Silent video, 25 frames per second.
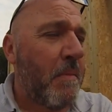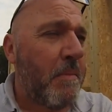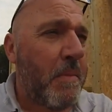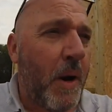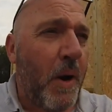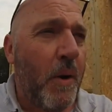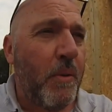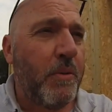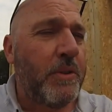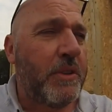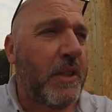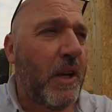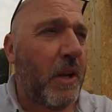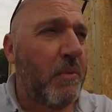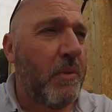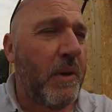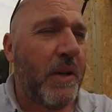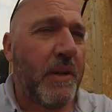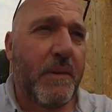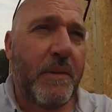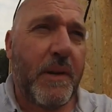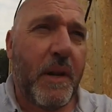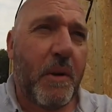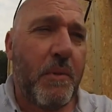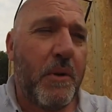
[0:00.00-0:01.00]
But also,
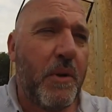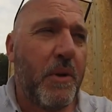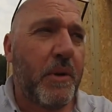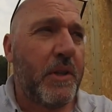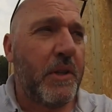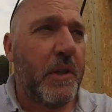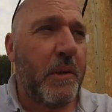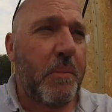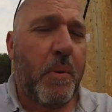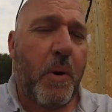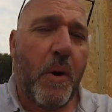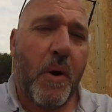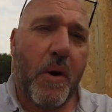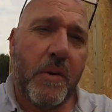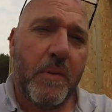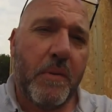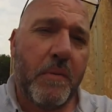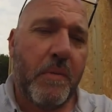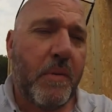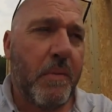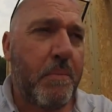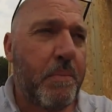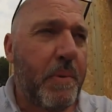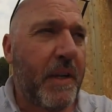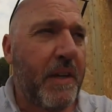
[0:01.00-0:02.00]
we're looking to put
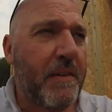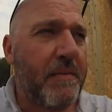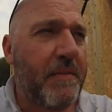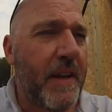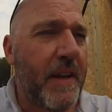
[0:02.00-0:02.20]
on big